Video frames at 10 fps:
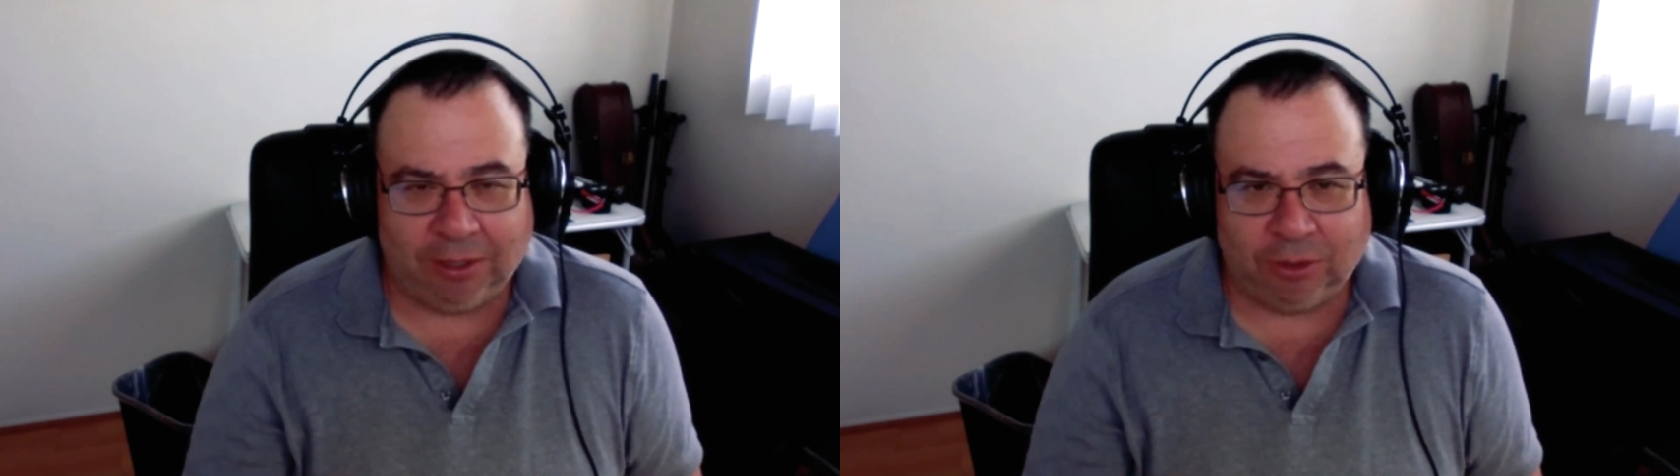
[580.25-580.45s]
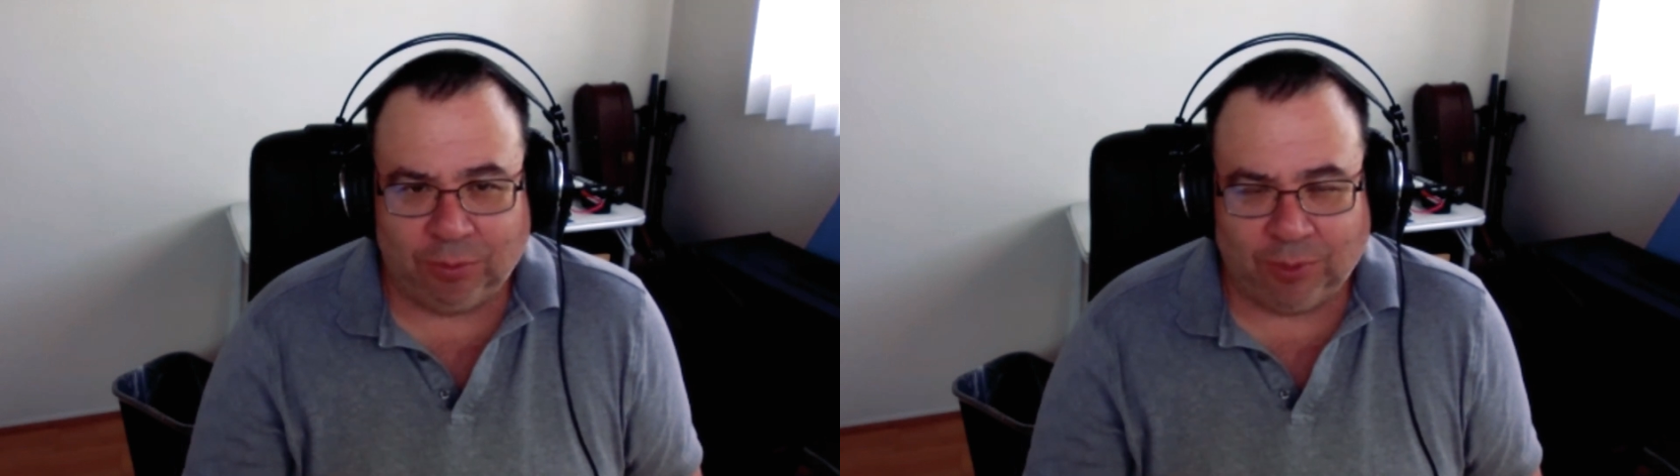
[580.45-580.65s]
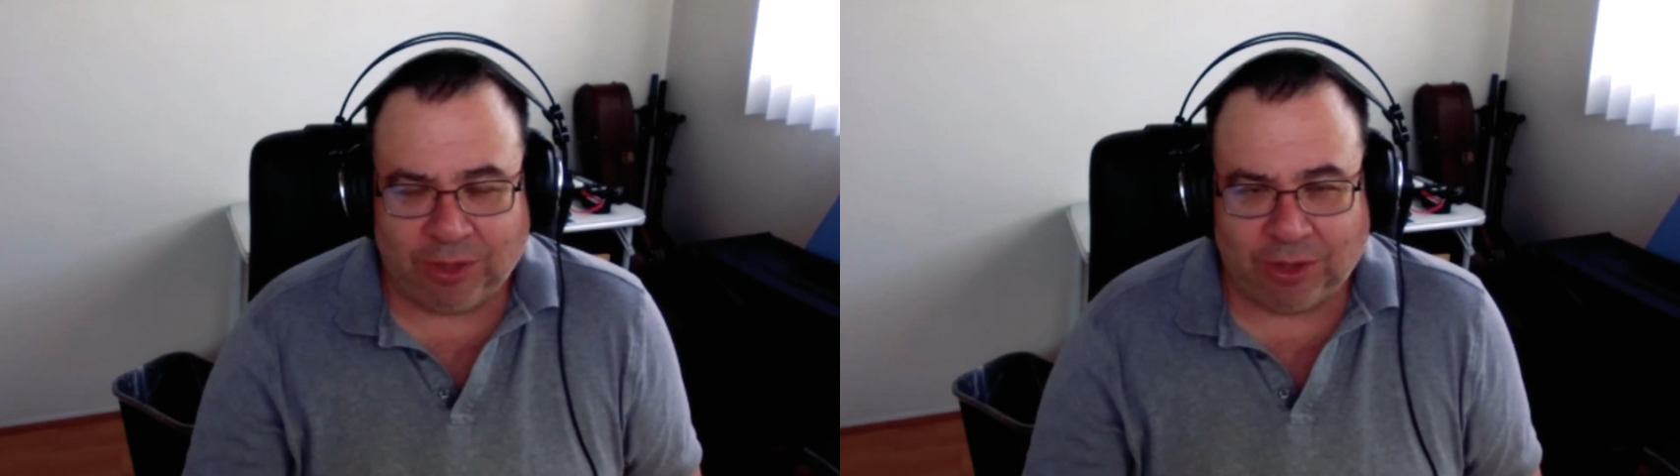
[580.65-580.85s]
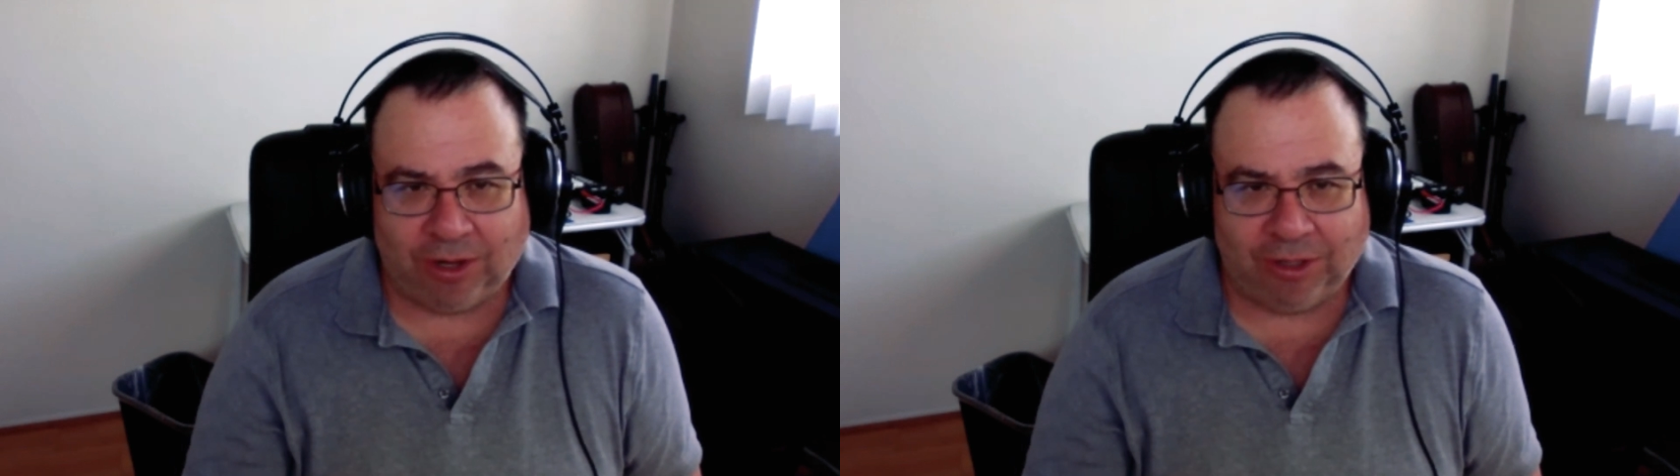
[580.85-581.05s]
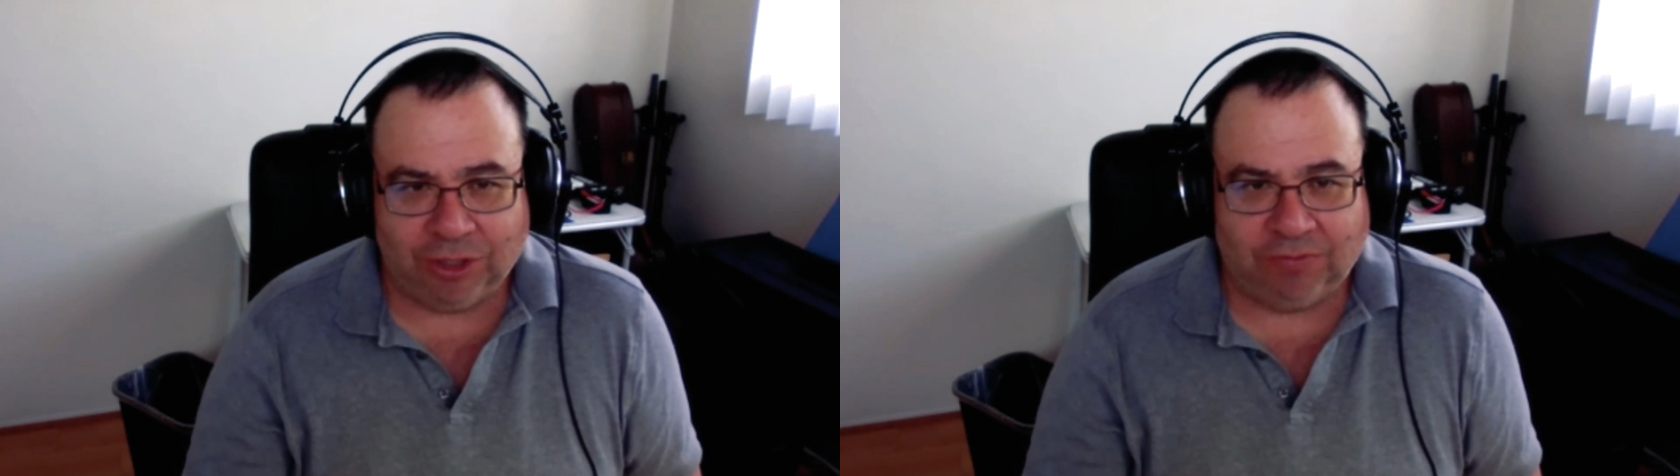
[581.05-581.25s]
a new
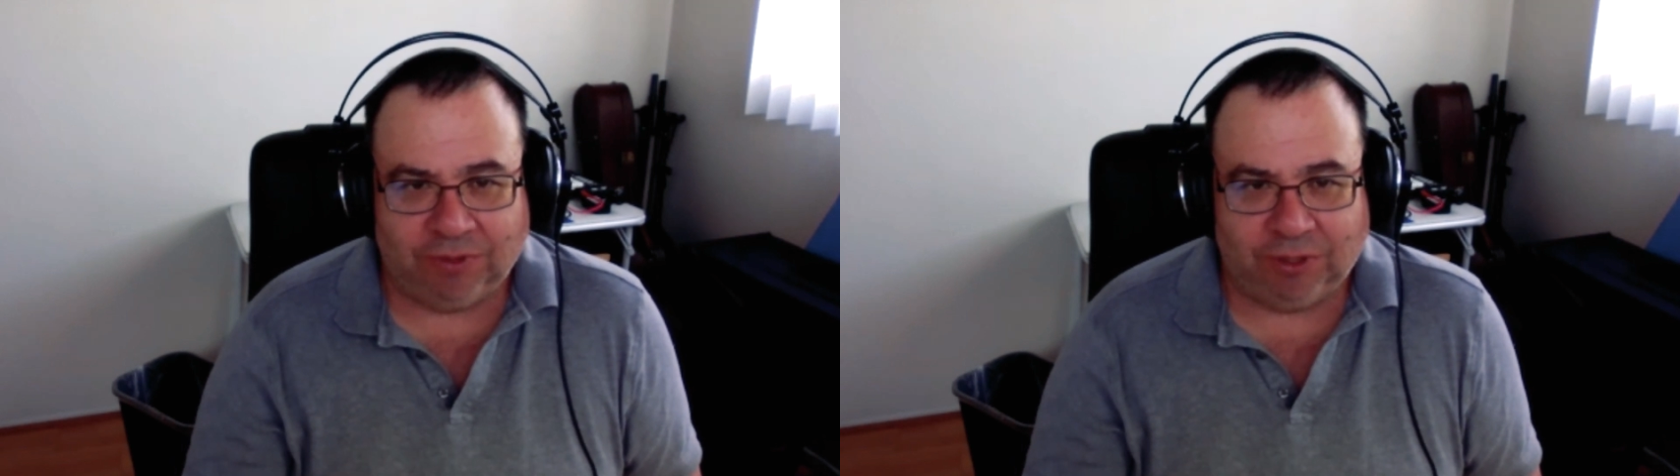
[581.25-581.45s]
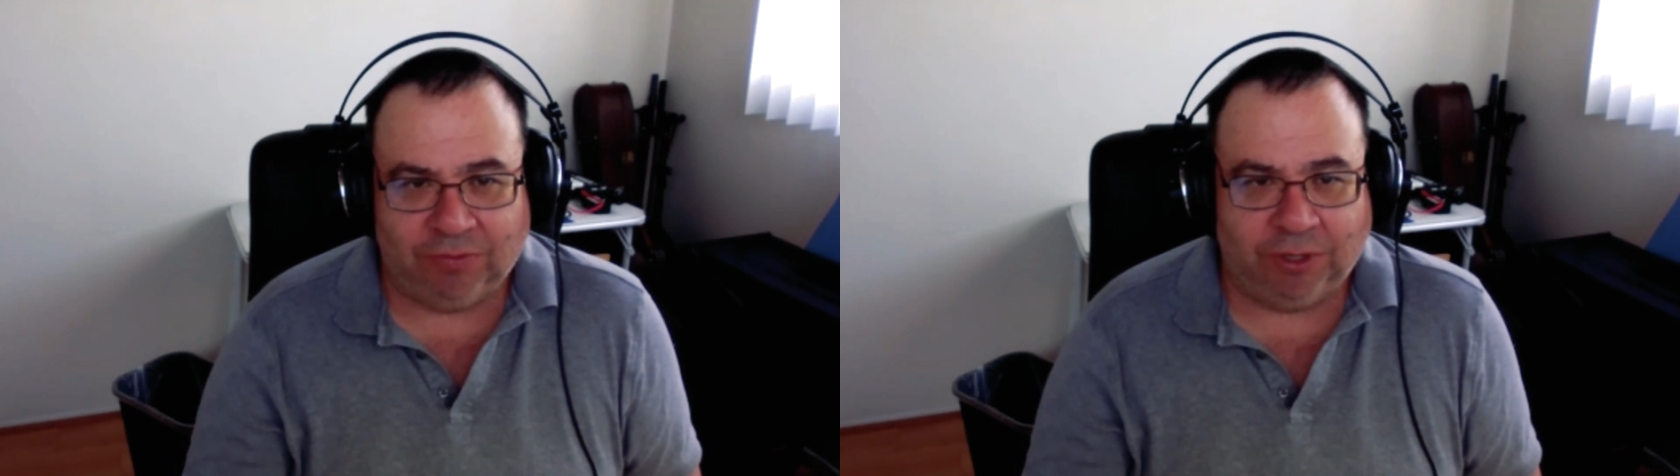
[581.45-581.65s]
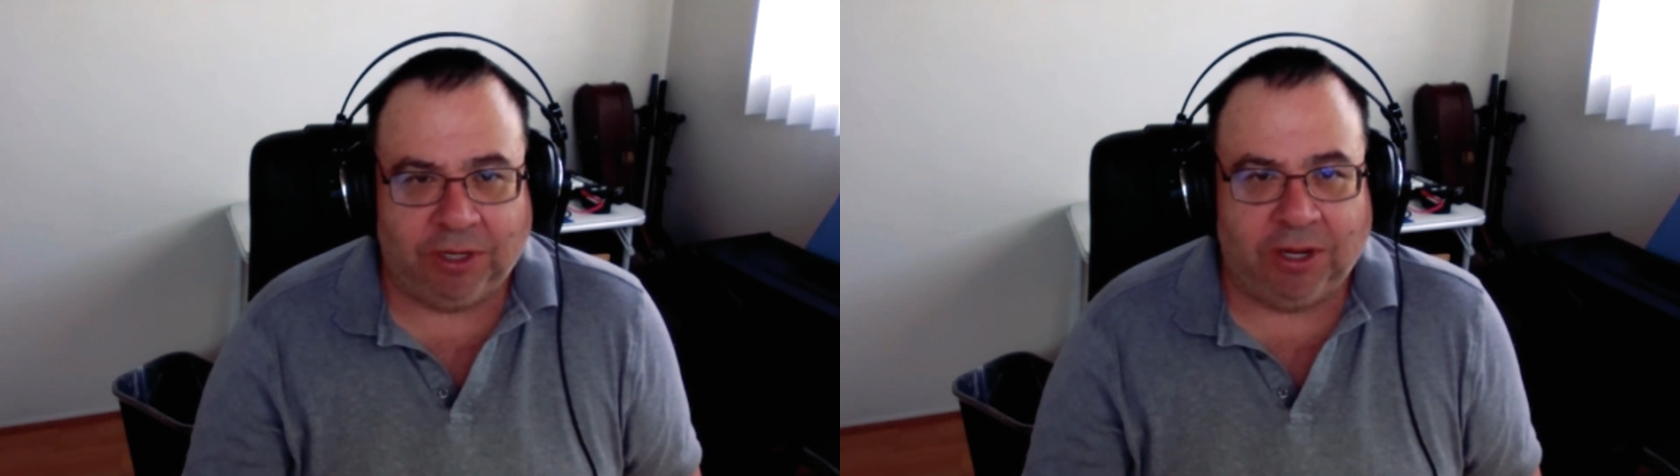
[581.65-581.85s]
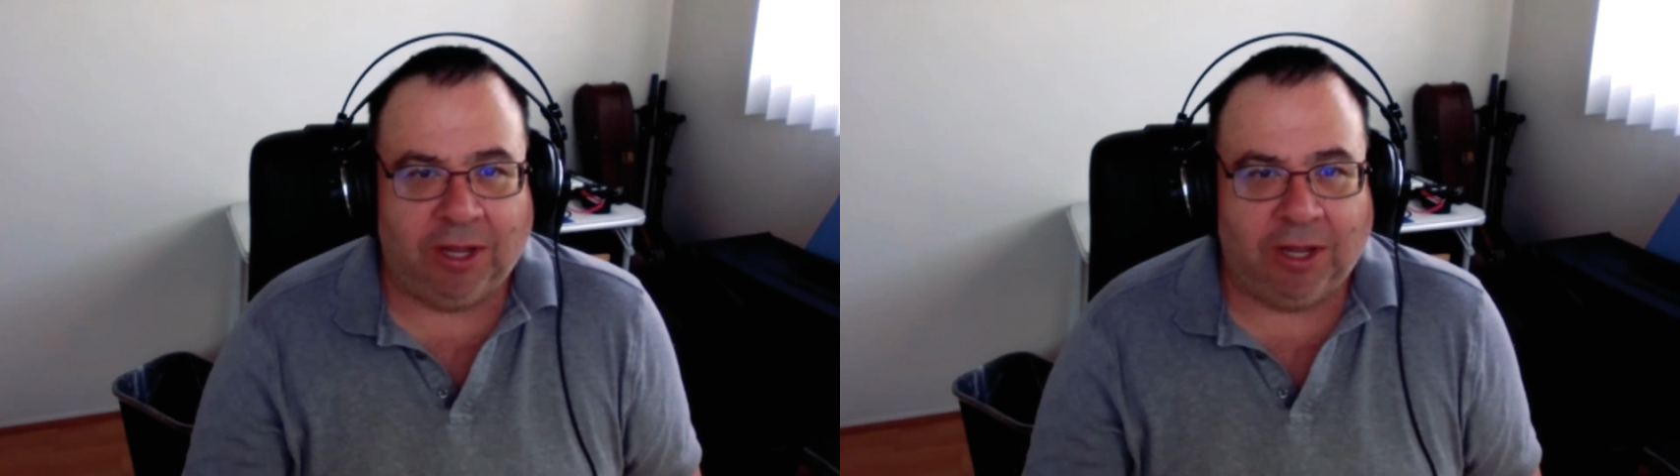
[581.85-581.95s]
methodology of delivering